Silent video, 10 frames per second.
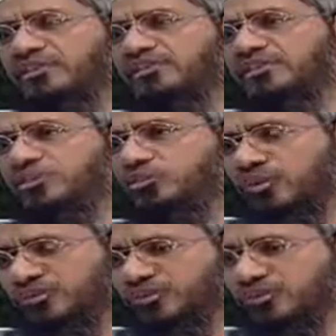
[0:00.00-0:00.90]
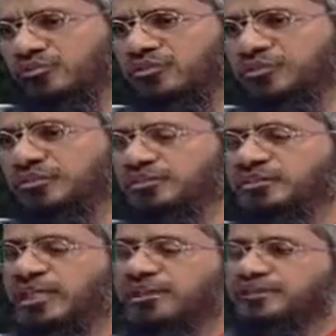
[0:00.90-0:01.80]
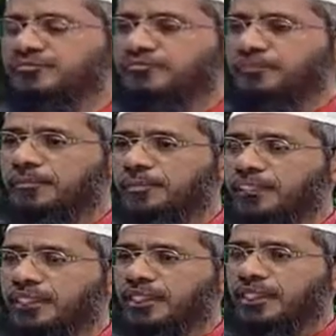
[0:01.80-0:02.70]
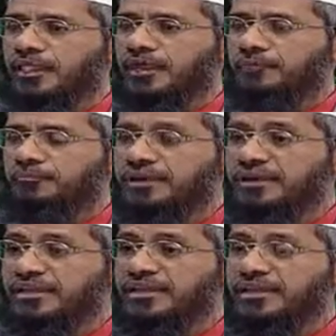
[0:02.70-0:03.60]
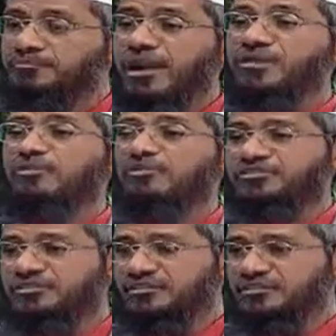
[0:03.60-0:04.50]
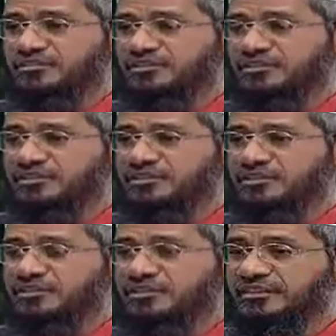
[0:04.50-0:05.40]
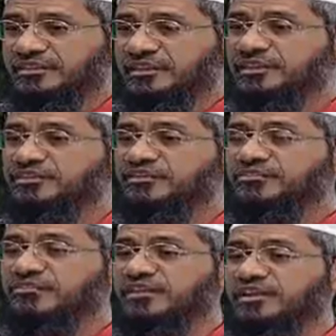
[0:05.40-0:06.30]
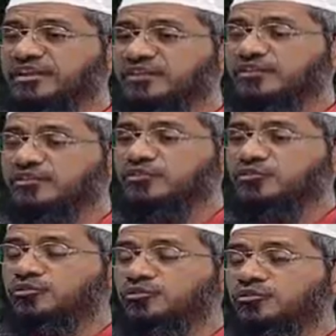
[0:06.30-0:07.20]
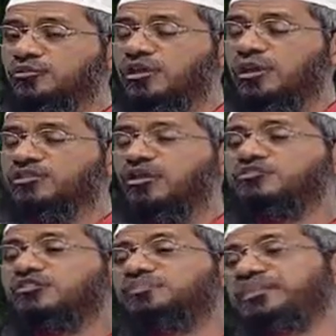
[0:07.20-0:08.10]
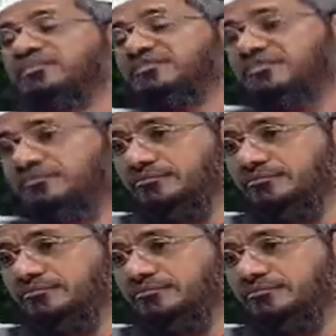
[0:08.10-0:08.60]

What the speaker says: number 3210, that praying in my mosque is equivalent to 1,000 prayers.